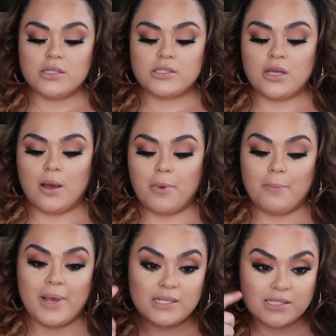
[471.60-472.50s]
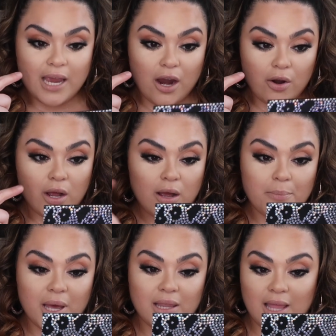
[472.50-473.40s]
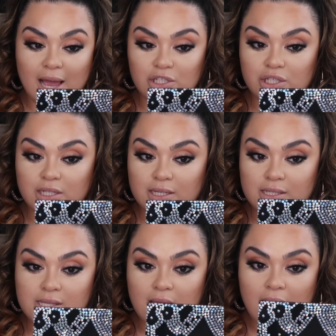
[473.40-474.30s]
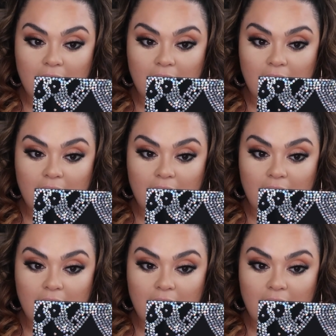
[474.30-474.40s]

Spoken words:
some mascara, my lashes,